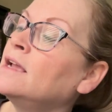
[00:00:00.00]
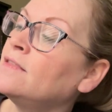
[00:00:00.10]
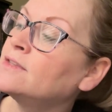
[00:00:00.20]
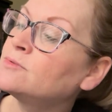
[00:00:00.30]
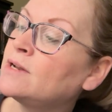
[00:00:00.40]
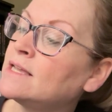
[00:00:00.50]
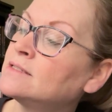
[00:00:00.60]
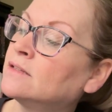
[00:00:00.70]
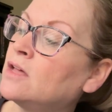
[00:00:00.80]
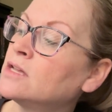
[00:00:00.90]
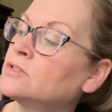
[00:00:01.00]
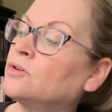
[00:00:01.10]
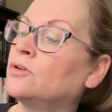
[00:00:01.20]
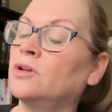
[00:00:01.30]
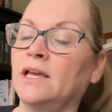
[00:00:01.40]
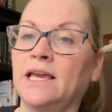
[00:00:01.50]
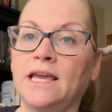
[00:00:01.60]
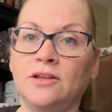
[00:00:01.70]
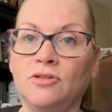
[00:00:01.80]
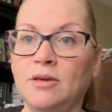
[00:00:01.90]
This one has The Lost Girl and
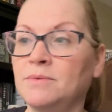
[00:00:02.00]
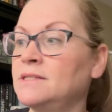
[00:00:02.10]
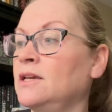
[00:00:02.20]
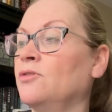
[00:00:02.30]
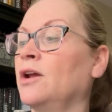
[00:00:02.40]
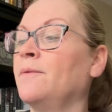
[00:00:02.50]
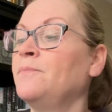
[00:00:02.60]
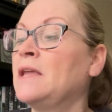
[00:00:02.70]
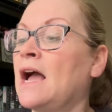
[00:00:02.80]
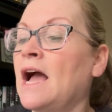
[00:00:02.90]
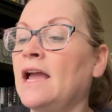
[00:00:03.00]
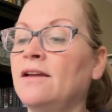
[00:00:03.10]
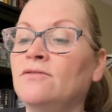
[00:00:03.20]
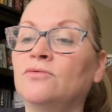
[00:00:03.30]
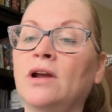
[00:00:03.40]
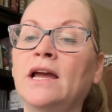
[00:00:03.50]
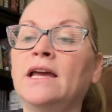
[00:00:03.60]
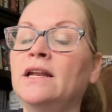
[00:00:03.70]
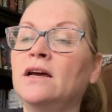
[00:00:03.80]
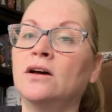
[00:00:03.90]
Can You Keep a Secret. I have
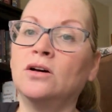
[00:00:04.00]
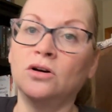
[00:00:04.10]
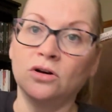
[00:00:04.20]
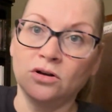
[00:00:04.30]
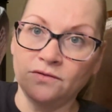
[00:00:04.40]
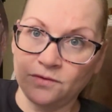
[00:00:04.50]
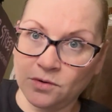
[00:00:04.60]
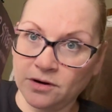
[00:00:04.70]
read all 4